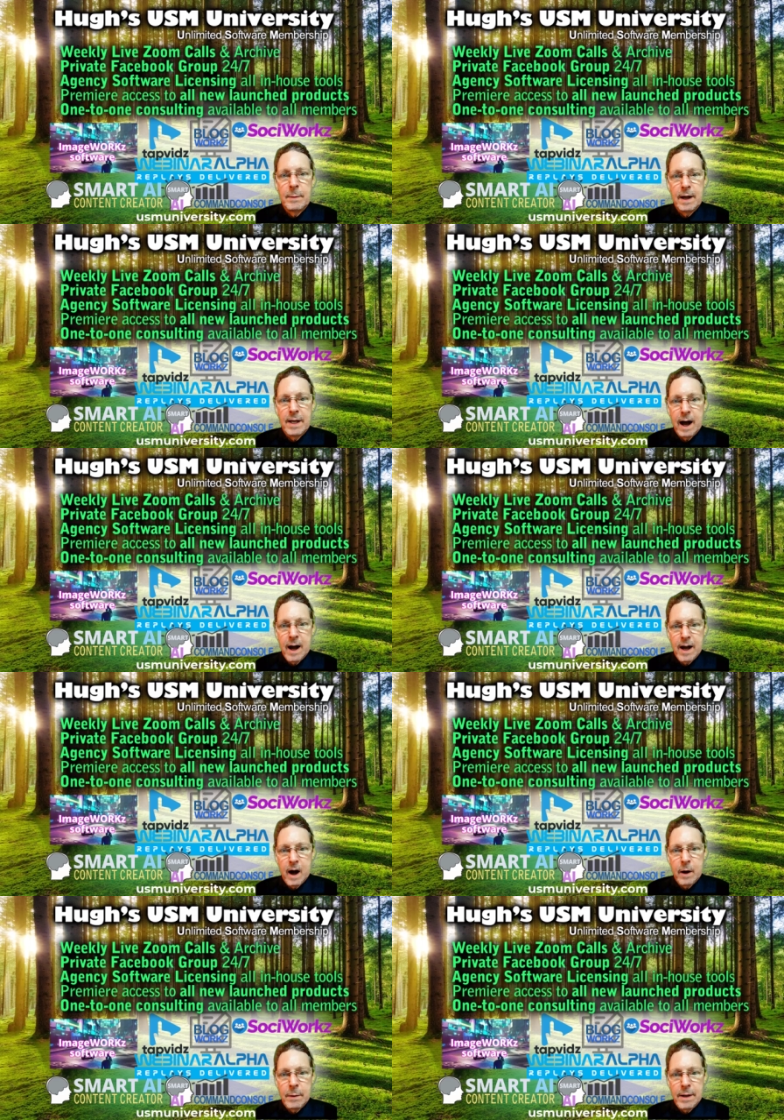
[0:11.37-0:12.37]
plus
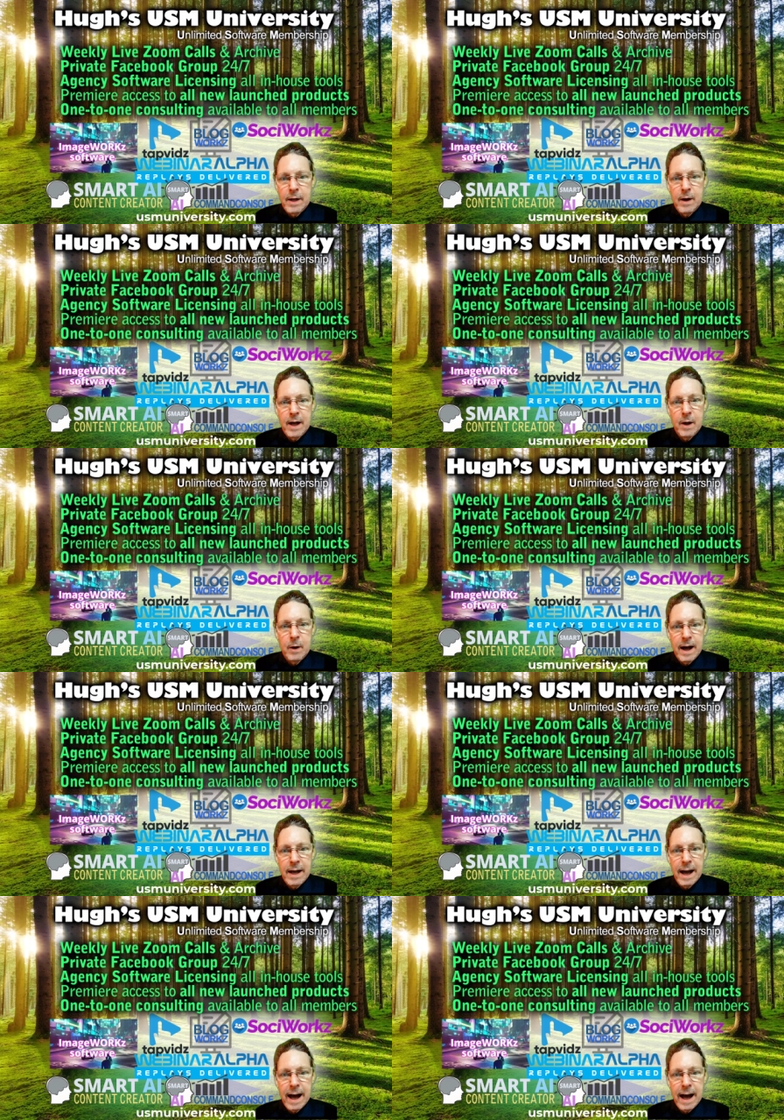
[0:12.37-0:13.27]
ongoing mentoring, training,